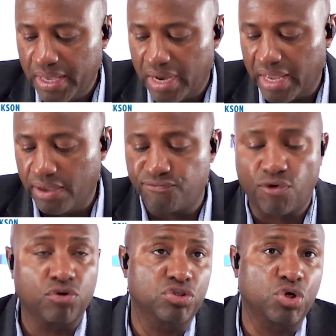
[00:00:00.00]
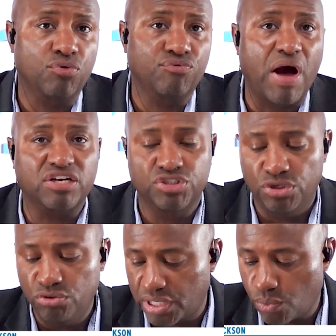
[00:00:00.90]
He further told Fox
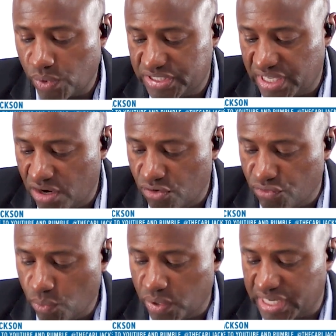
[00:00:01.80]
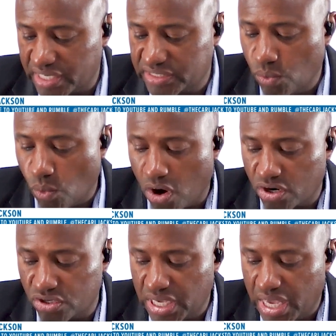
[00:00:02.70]
News in a recent interview with Jesse
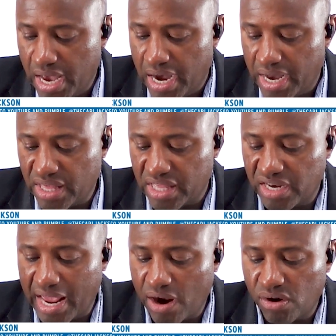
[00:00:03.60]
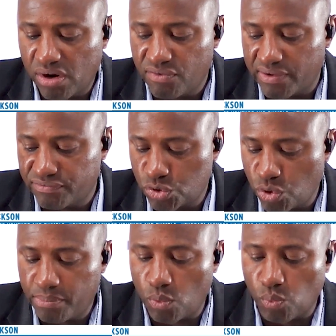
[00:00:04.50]
Waters that the narrative of
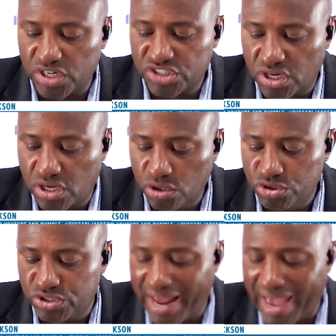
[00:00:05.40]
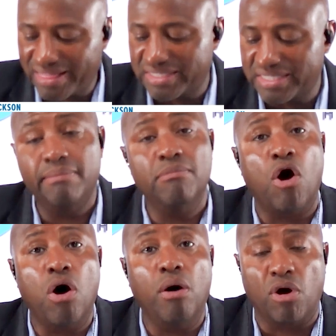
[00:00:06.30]
Trump-Russia collusion had the same
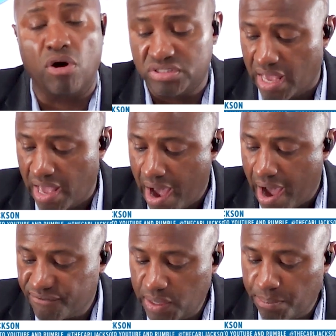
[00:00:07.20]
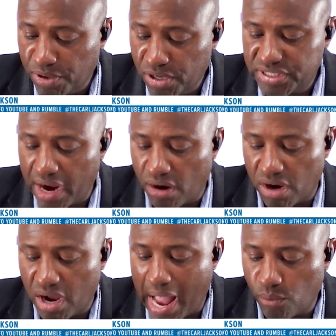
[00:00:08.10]
hallmarks of the
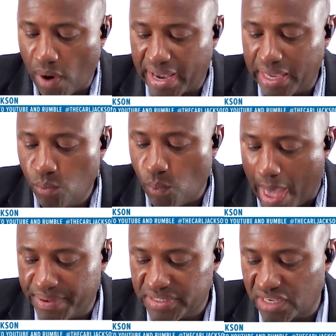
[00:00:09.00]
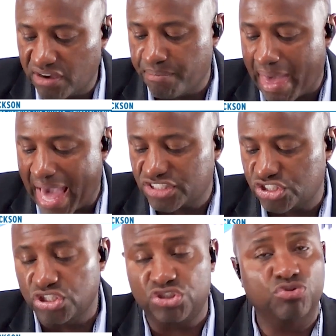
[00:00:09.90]
Bush-era Iraqi weapons of mass
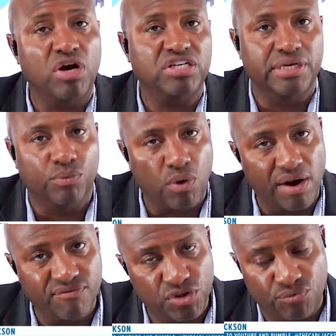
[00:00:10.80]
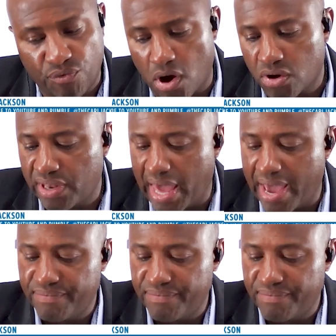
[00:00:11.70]
destruction. Wherever you fall on that,